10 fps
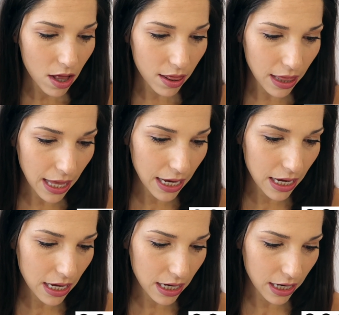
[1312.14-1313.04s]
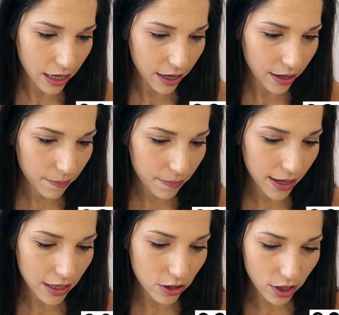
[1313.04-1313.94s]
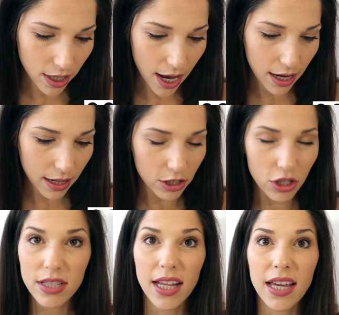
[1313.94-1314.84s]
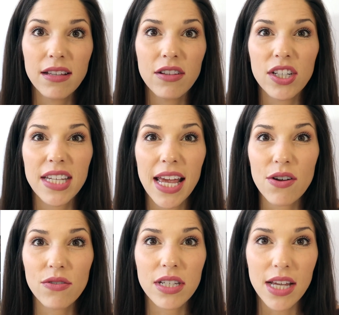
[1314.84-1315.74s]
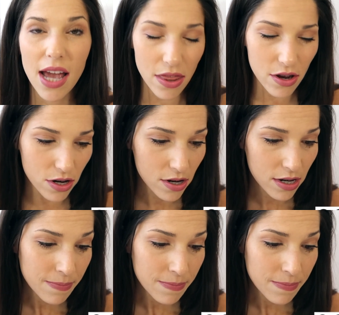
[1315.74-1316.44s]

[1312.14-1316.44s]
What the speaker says: like things kind of just like look tangled together,